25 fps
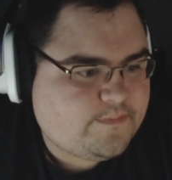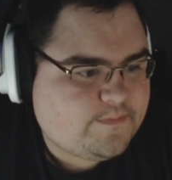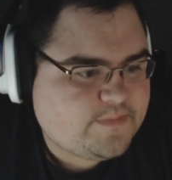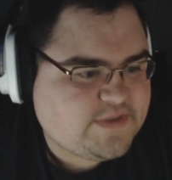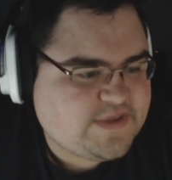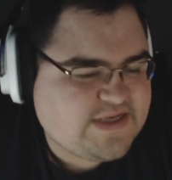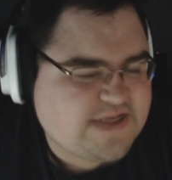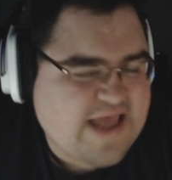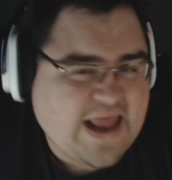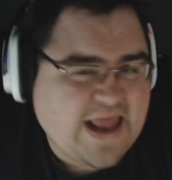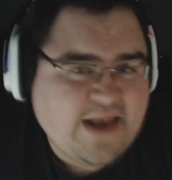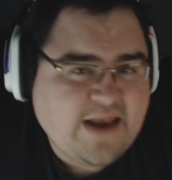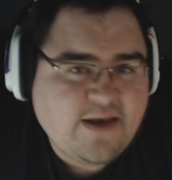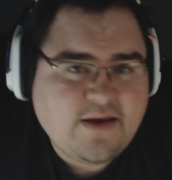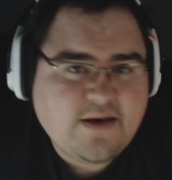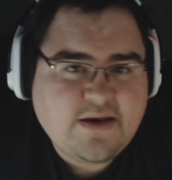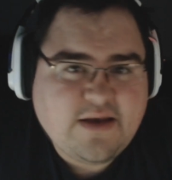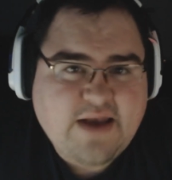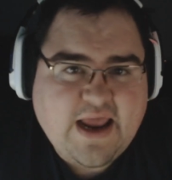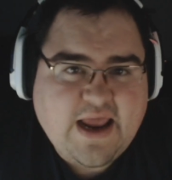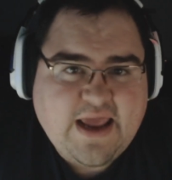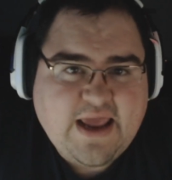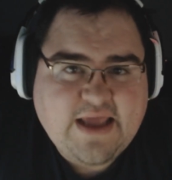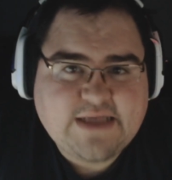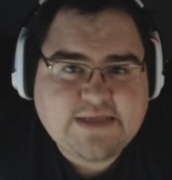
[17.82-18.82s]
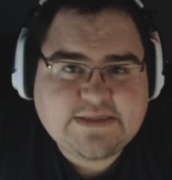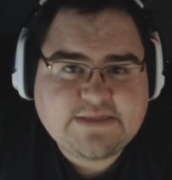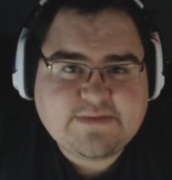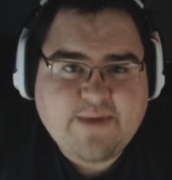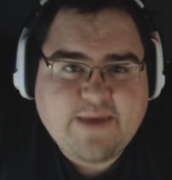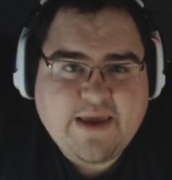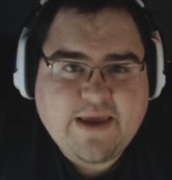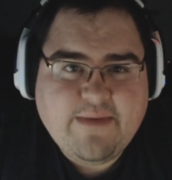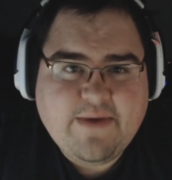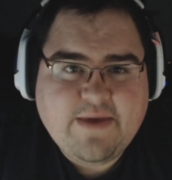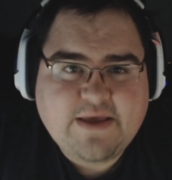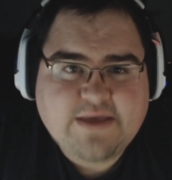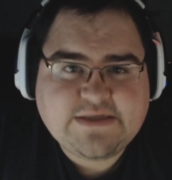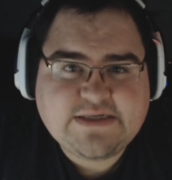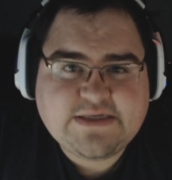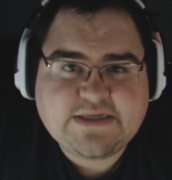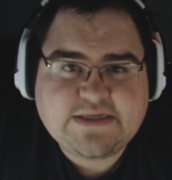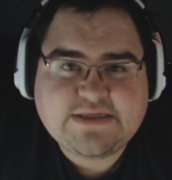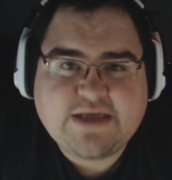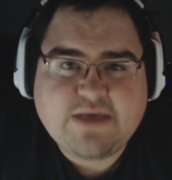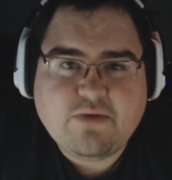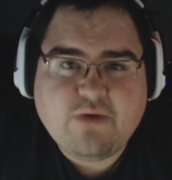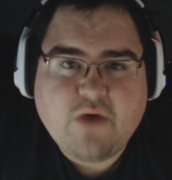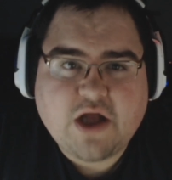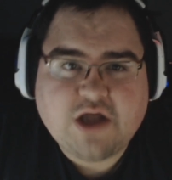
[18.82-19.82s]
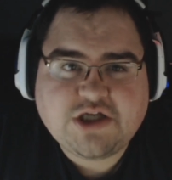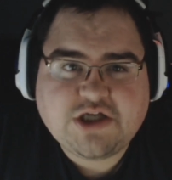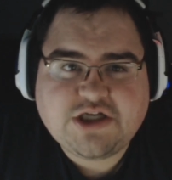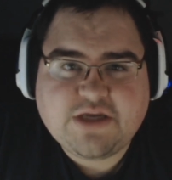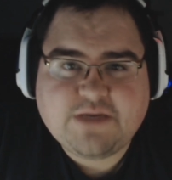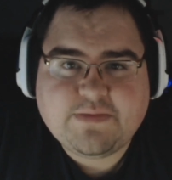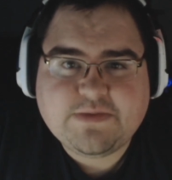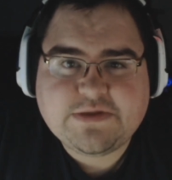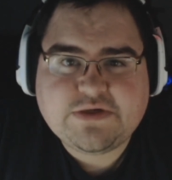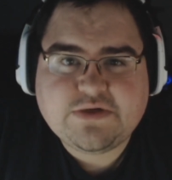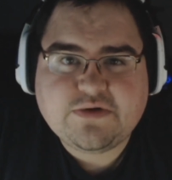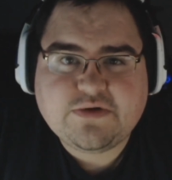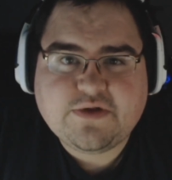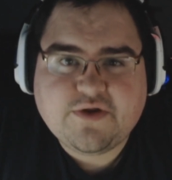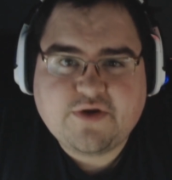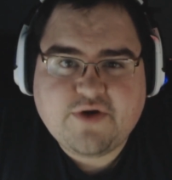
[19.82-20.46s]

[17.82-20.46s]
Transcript: 10 days maybe since I watched Episode